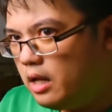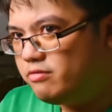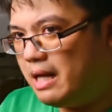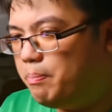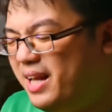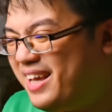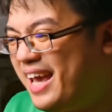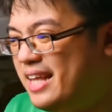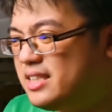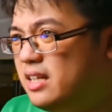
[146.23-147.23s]

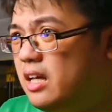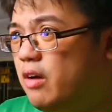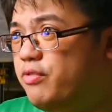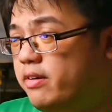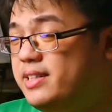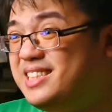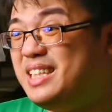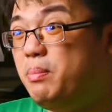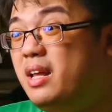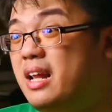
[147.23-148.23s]
replicate a very
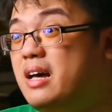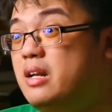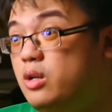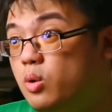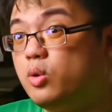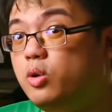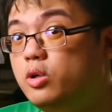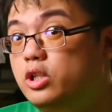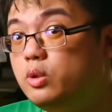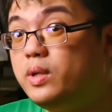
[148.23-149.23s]
similar look
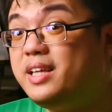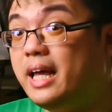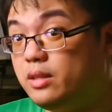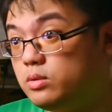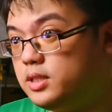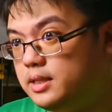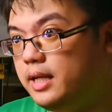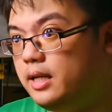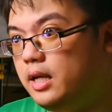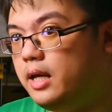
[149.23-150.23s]
you would get to
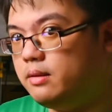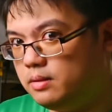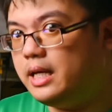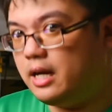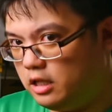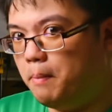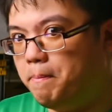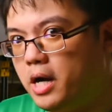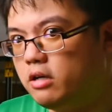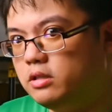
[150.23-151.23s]
see in a
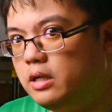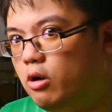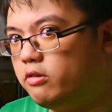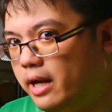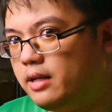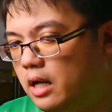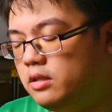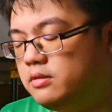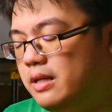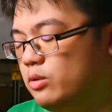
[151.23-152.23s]
bar or an
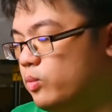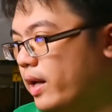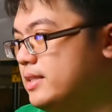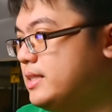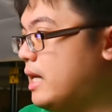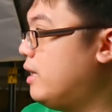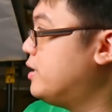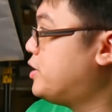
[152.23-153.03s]
underground wine cellar.